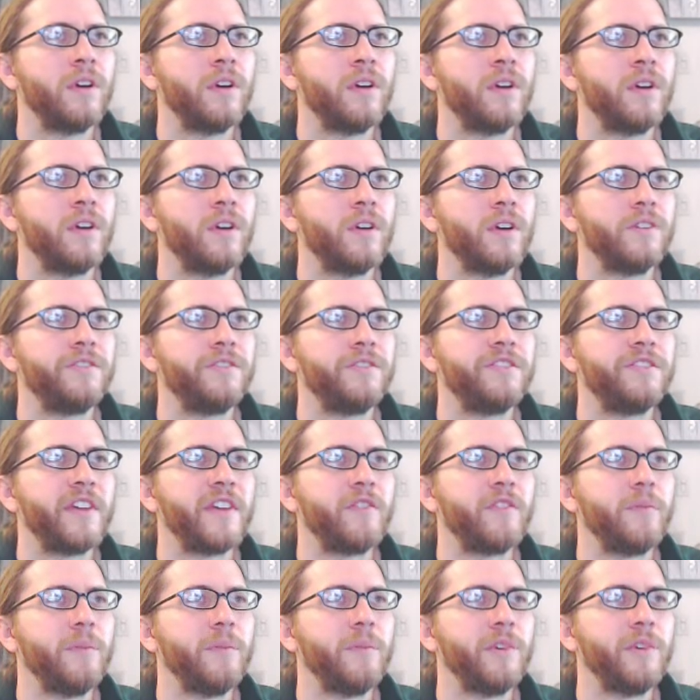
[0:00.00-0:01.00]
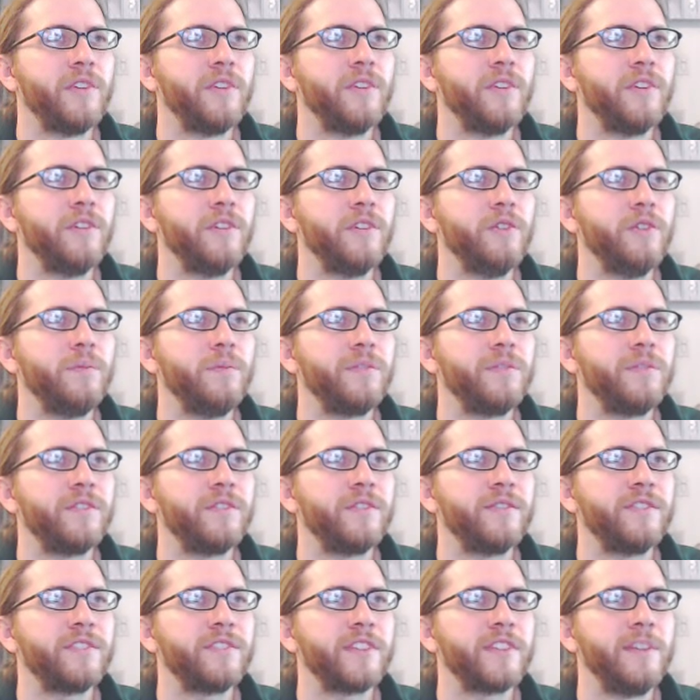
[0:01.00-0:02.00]
7 million loops. It
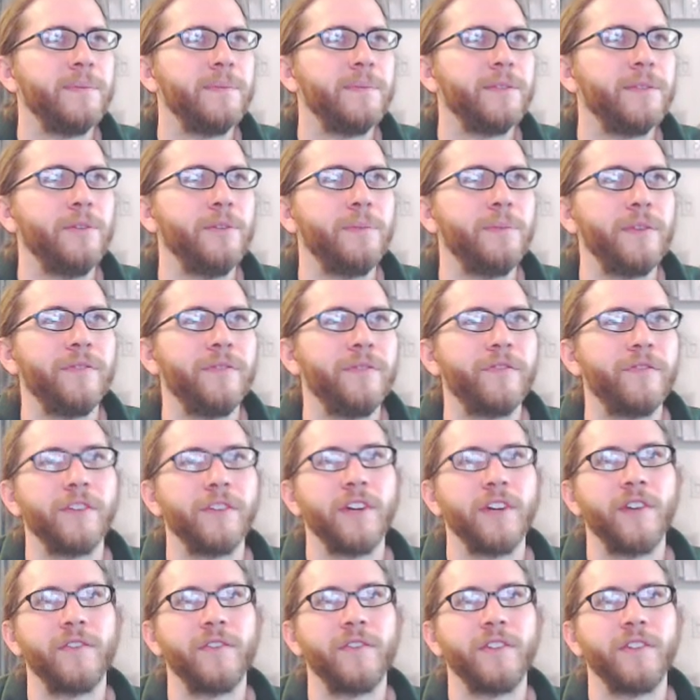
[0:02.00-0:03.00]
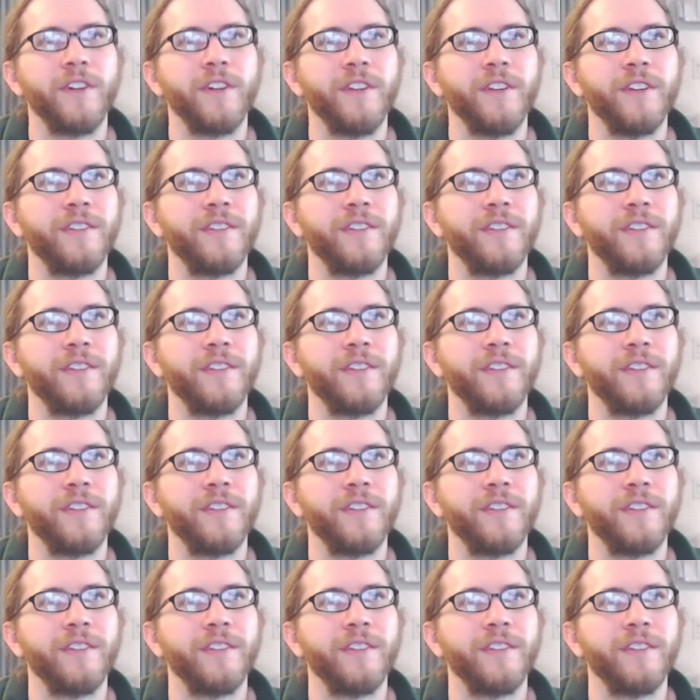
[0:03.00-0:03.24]
just keeps looping forever, and